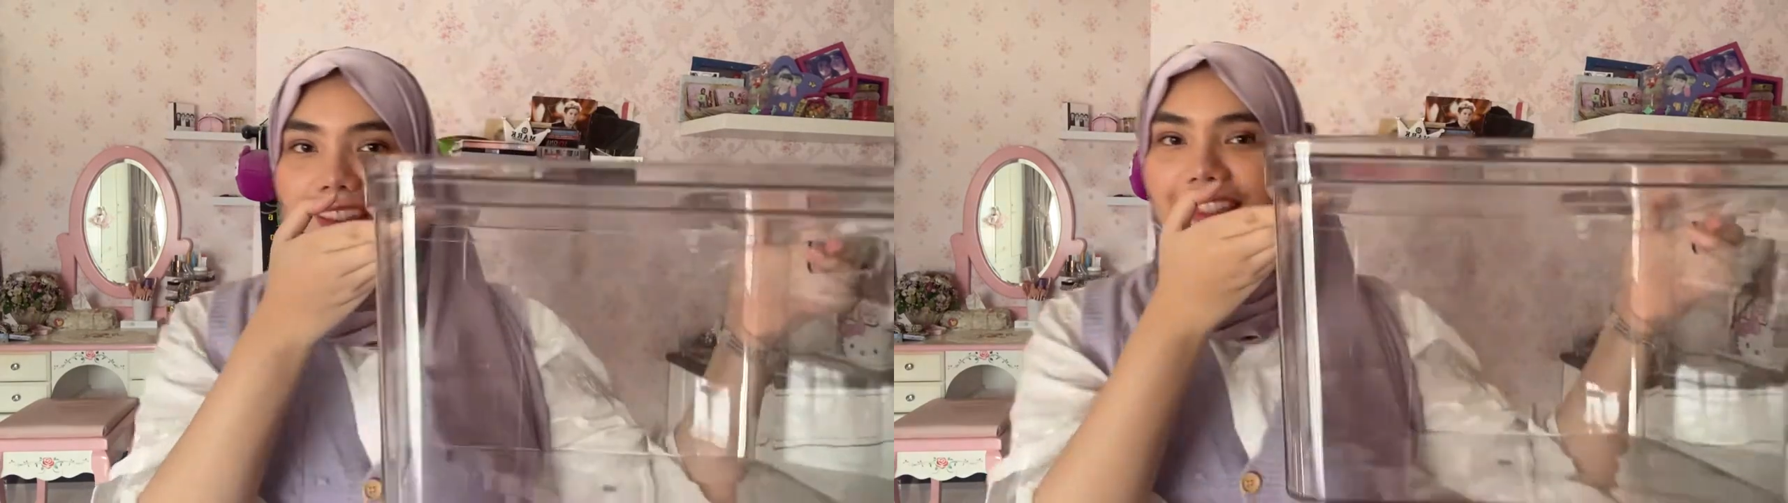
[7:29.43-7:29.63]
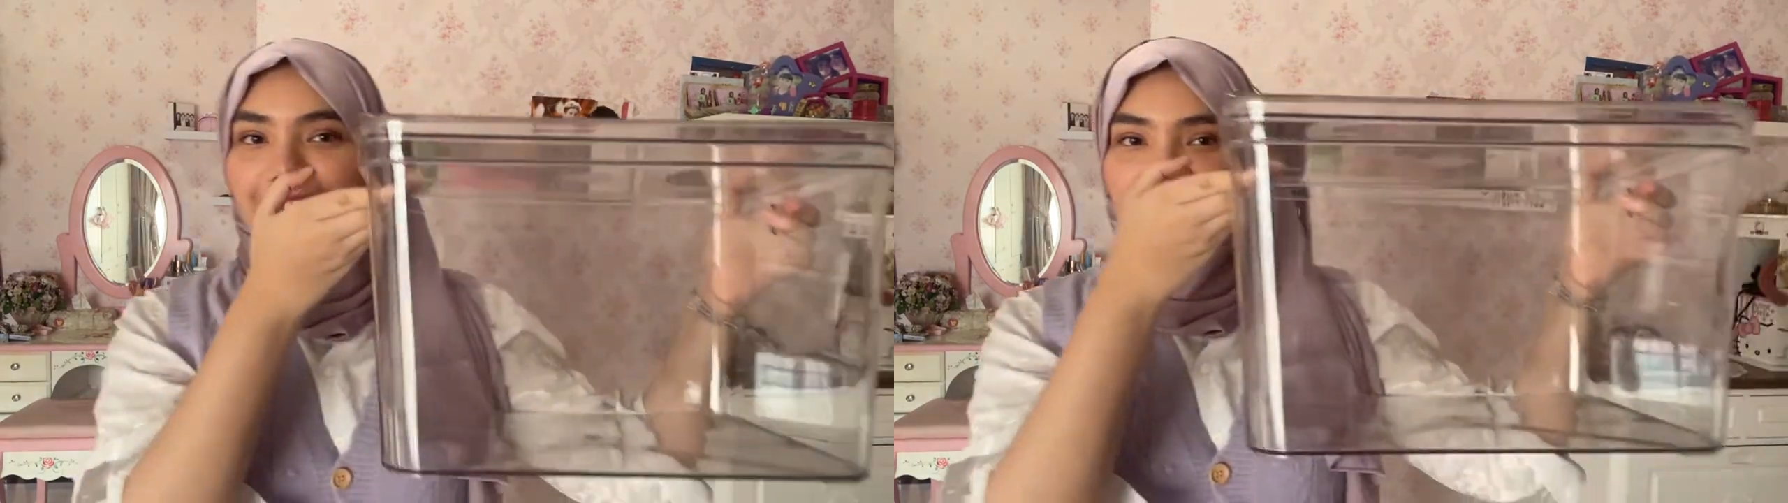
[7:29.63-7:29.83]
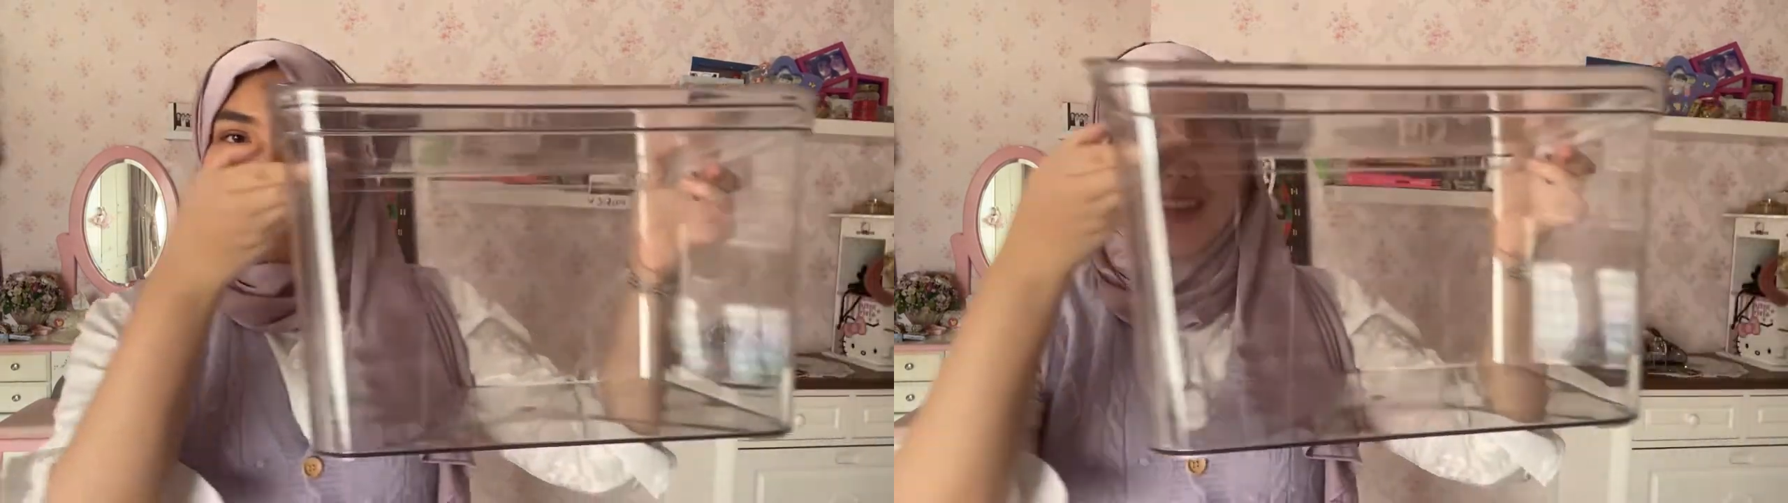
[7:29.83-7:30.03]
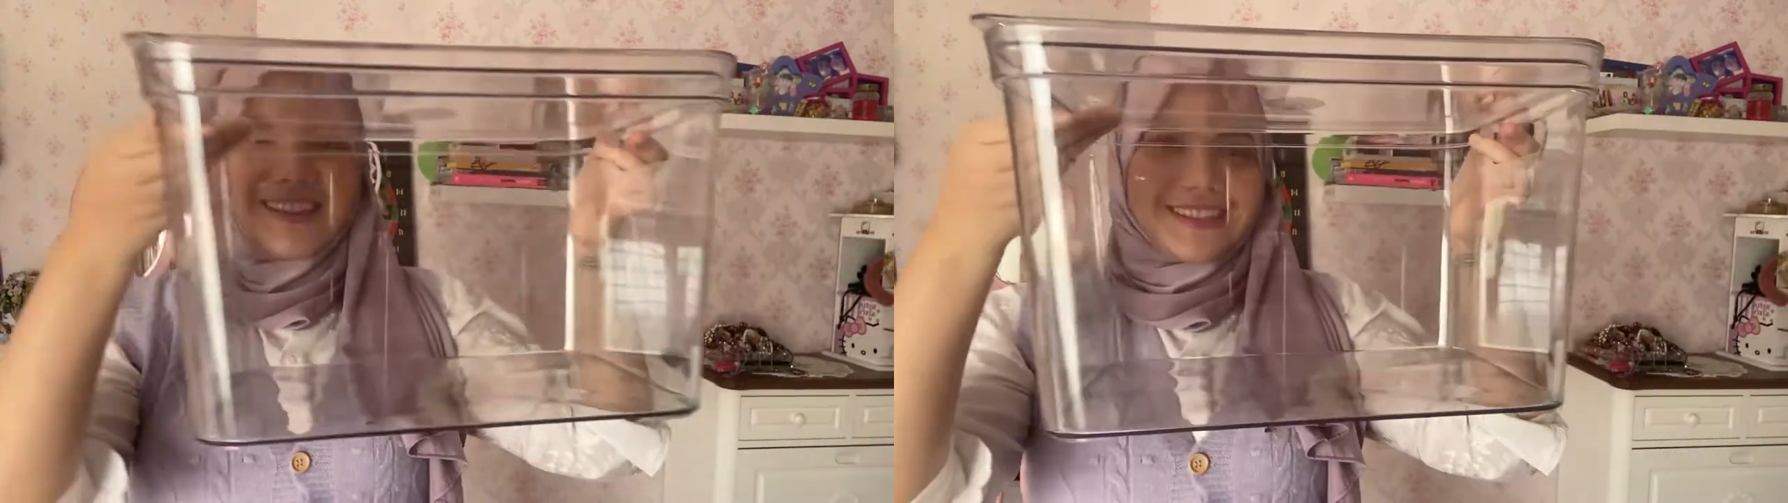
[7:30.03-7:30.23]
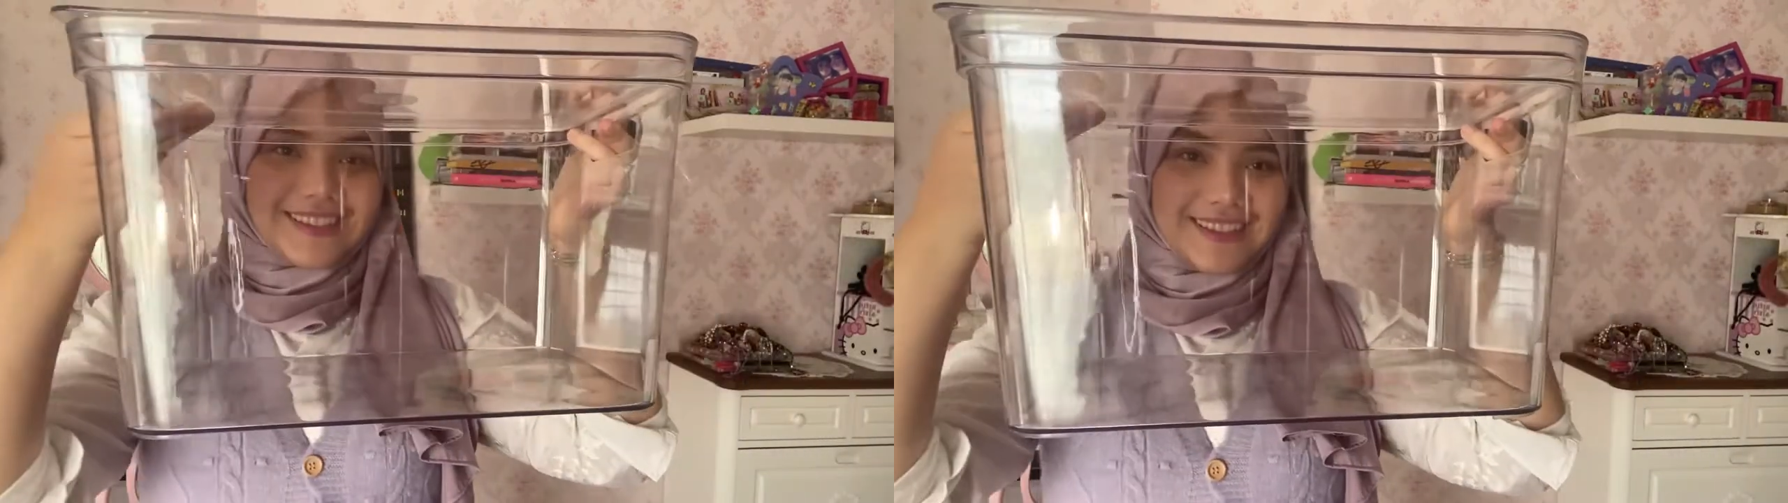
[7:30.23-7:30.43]

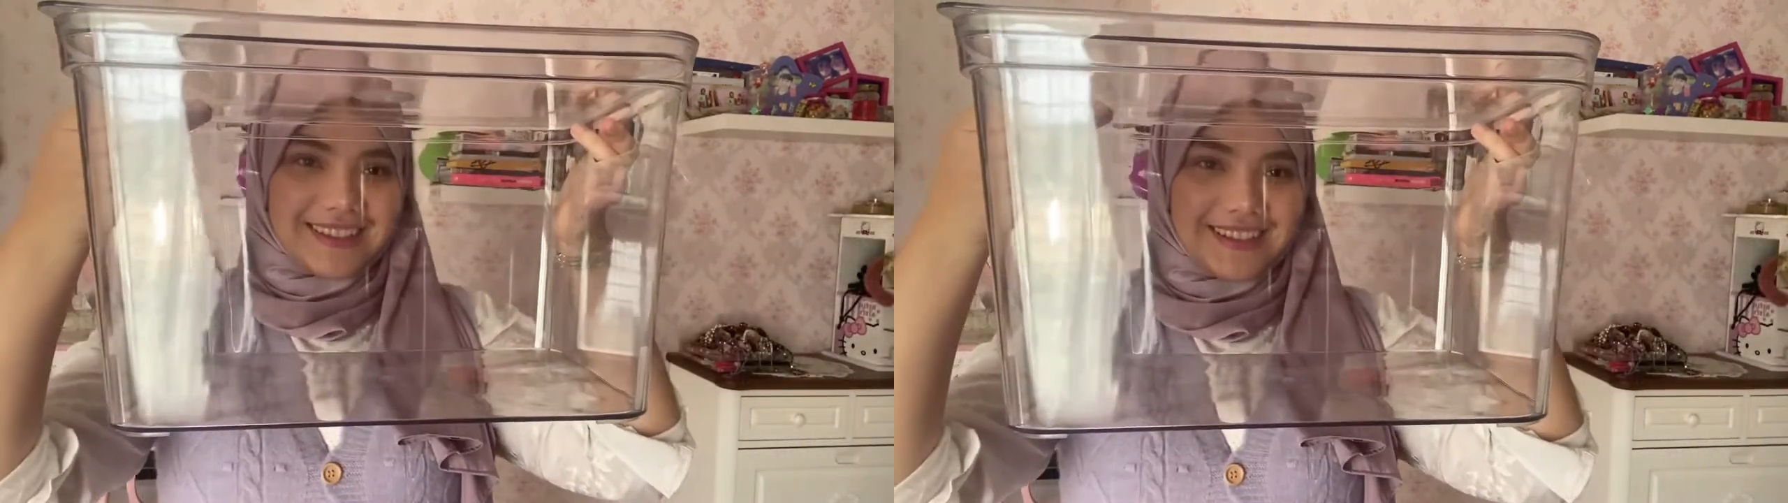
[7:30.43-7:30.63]
this.